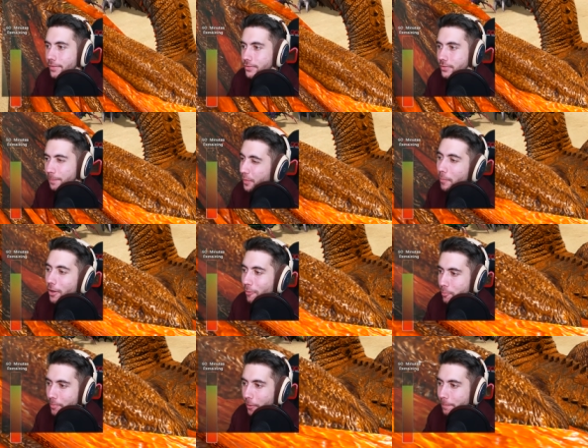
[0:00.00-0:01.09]
of this. I'm going to
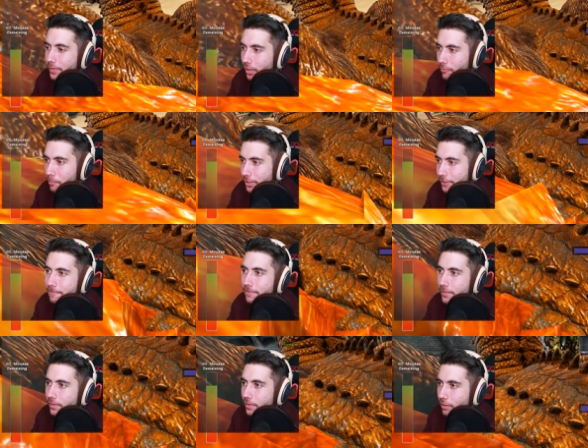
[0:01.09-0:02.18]
help him out. Come on, buddy.
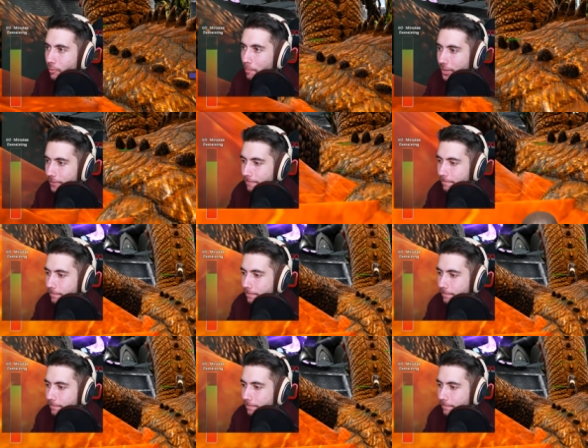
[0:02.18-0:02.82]
Come on, buddy.